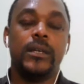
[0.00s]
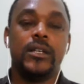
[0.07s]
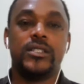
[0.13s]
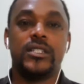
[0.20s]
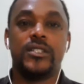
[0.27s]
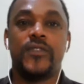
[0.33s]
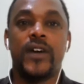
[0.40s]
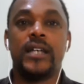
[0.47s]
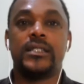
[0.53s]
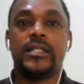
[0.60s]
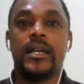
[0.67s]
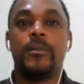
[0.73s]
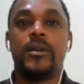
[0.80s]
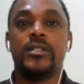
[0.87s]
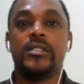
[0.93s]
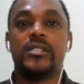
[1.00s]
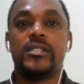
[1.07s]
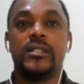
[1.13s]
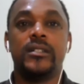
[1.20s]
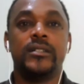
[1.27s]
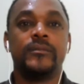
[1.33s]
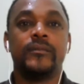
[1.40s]
Because as far as I'm
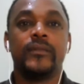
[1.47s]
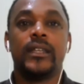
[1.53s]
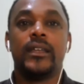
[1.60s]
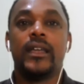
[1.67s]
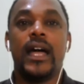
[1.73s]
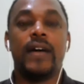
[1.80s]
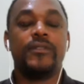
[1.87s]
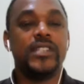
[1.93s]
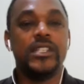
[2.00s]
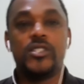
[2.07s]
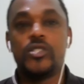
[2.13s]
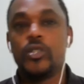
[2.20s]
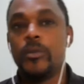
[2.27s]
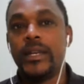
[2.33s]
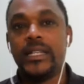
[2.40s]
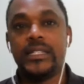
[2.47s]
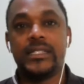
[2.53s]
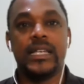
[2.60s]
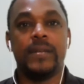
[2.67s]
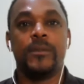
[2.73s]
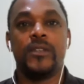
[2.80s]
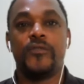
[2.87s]
concerned, I've seen so many
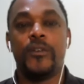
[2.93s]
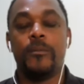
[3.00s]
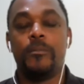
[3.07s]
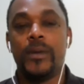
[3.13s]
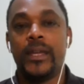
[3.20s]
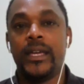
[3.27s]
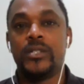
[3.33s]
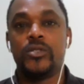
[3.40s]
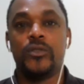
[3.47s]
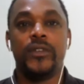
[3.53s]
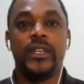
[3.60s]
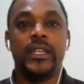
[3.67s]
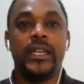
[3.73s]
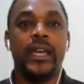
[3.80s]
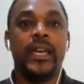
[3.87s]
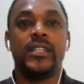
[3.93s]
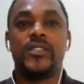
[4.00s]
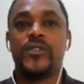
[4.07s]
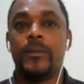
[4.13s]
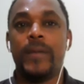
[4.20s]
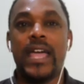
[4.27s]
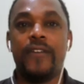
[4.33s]
statements from players over the
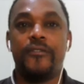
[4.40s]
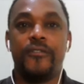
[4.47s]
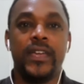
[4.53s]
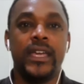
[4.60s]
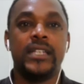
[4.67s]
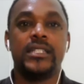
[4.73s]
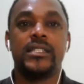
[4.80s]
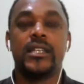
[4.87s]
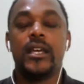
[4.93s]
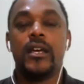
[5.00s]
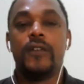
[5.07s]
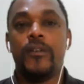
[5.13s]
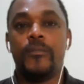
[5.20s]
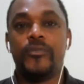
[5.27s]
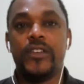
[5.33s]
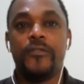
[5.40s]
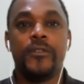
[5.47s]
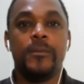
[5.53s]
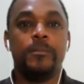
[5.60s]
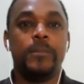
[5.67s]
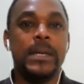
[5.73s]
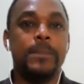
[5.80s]
years, from F As, from
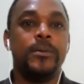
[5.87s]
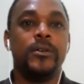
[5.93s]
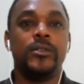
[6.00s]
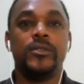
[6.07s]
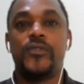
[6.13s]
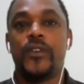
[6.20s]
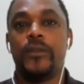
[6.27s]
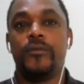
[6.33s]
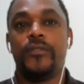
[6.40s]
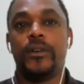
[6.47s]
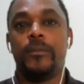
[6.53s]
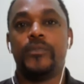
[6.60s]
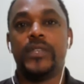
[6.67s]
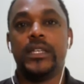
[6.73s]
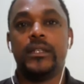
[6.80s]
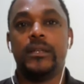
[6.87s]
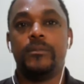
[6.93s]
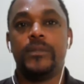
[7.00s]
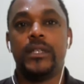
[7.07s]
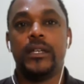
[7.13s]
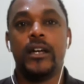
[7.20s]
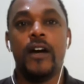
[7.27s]
different peoples, from, from the, the,
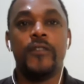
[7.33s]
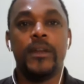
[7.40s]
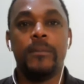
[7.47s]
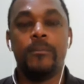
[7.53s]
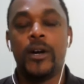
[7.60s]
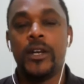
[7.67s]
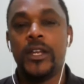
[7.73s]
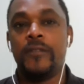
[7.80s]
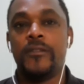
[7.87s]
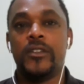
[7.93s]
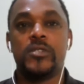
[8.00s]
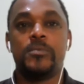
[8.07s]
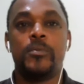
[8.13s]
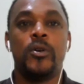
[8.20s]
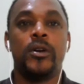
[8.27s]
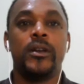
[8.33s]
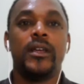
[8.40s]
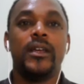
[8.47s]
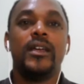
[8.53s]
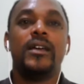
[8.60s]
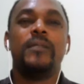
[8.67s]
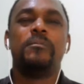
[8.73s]
the governing body of the
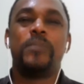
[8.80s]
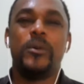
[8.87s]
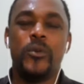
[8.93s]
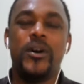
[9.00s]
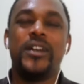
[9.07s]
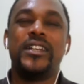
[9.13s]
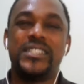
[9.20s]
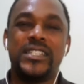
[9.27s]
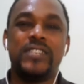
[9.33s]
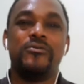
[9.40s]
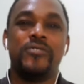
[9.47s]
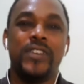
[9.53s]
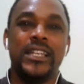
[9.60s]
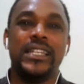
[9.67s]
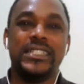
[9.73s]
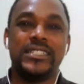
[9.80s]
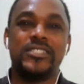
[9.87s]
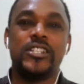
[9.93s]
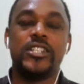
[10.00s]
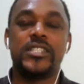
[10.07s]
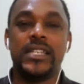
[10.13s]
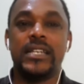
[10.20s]
sport. But what is it really?
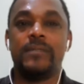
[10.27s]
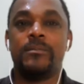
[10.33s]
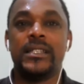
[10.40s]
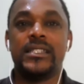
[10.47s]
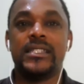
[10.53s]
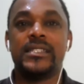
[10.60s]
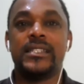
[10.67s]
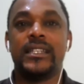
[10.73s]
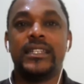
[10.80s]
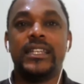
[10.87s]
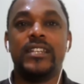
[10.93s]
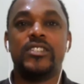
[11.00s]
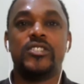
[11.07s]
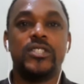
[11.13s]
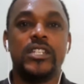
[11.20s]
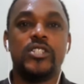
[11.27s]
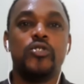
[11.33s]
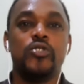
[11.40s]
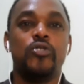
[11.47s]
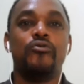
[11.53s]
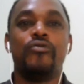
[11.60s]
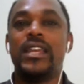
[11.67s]
It's just statements, isn't it? There's,
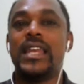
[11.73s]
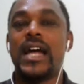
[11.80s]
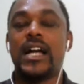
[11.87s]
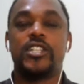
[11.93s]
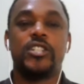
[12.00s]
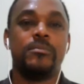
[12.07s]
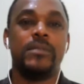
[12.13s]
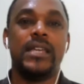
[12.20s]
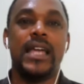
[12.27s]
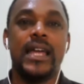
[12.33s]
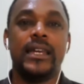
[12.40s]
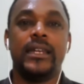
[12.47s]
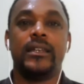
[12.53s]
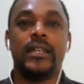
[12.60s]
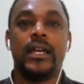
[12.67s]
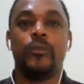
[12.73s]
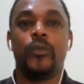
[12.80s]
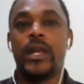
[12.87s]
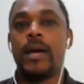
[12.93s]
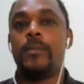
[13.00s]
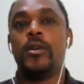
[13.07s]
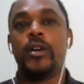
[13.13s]
there's no real action behind it. And
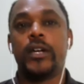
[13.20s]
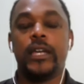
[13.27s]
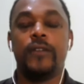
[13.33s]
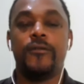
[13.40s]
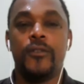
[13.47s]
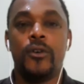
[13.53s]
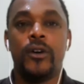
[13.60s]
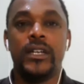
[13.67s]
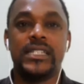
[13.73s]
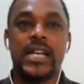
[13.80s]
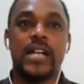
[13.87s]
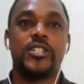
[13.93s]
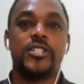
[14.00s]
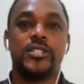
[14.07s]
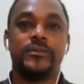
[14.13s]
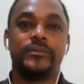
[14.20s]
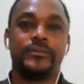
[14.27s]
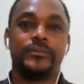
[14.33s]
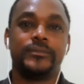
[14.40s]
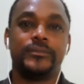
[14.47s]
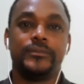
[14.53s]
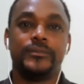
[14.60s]
what I'm looking for is action.